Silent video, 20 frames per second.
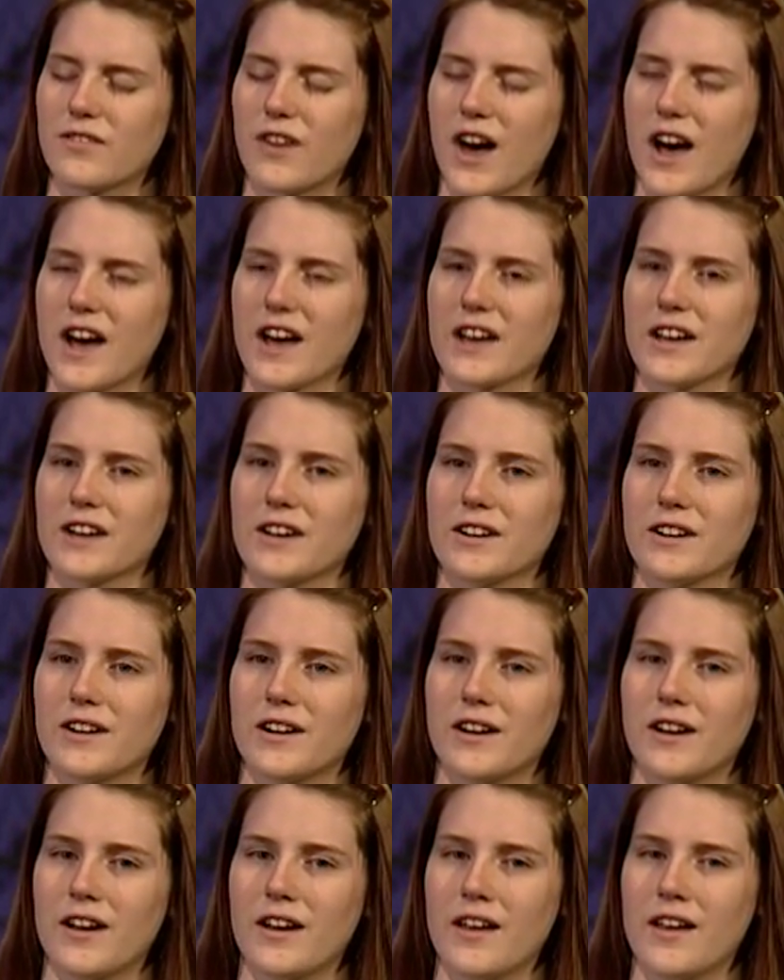fire,
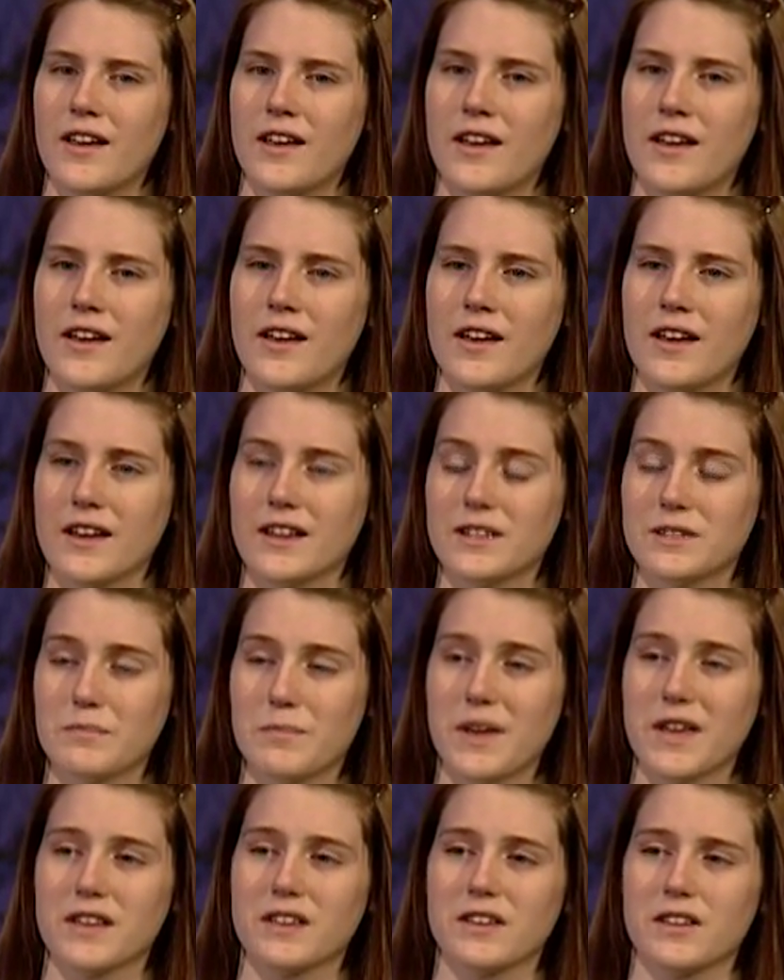and
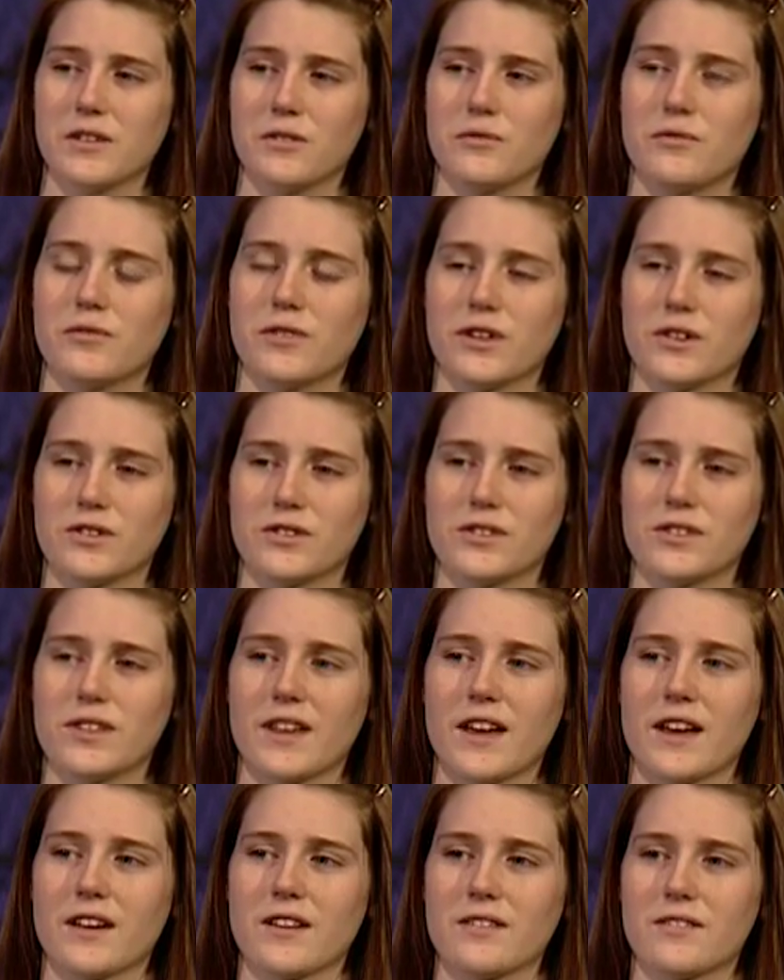make you feel
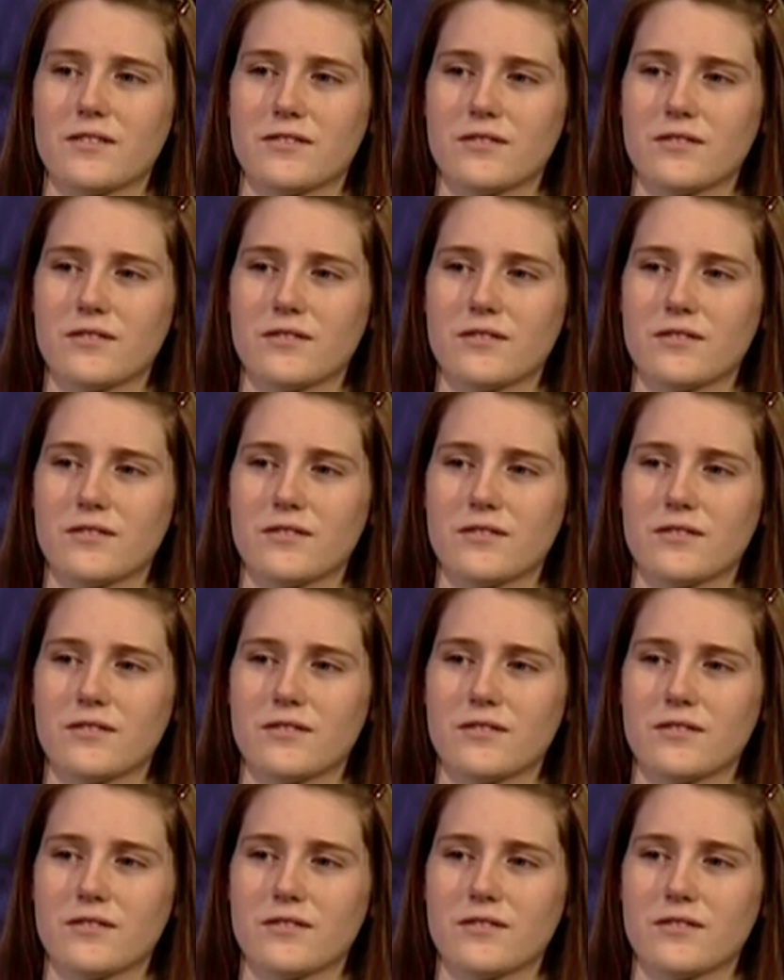safe.